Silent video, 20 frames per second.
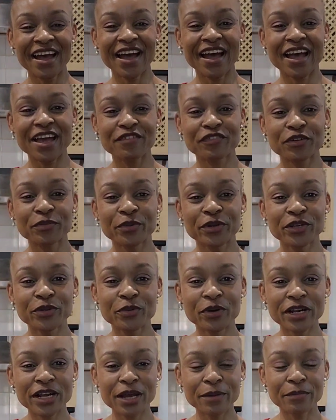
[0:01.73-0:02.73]
Hi everybody,
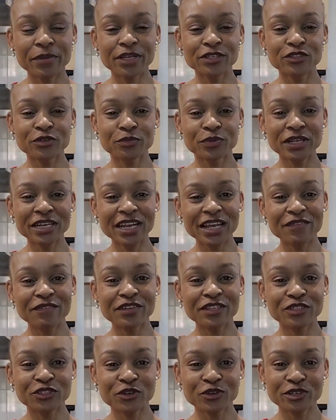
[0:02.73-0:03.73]
welcome back to Bring
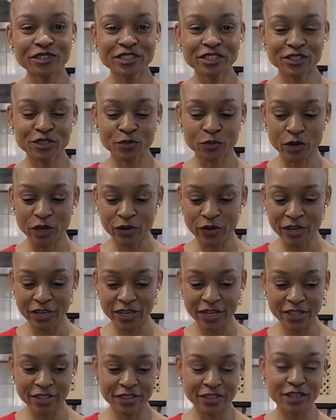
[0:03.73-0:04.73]
Life Indoors. It's Moira
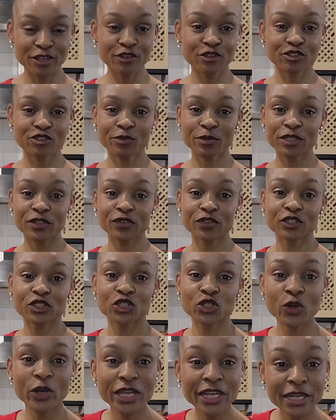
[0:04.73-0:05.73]
here. Thank you so much for
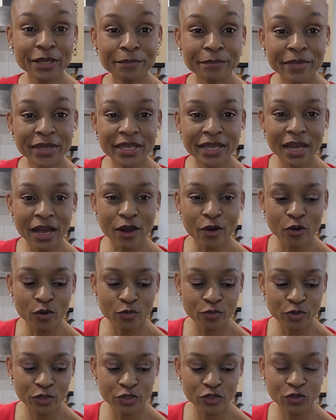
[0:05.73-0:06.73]
joining me. I
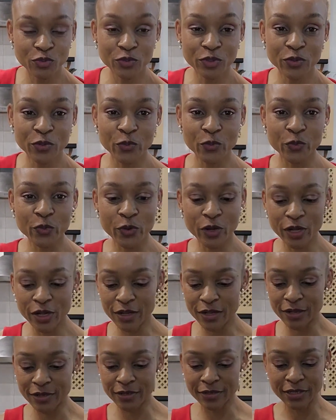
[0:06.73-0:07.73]
hope you're doing
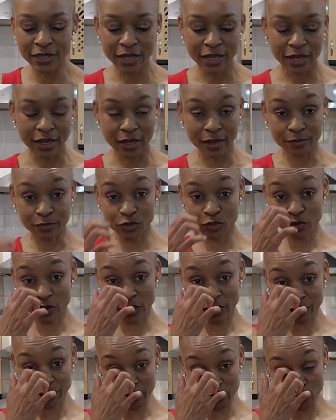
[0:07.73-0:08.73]
well. I'm
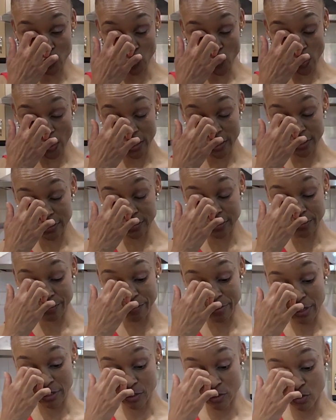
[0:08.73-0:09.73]
sorry I've been quiet the
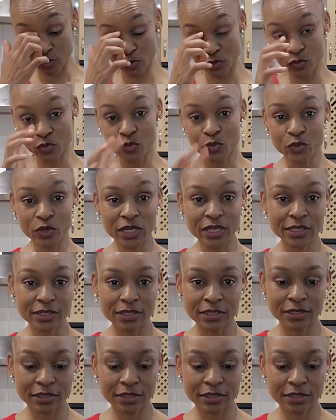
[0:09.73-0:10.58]
past 2 weeks.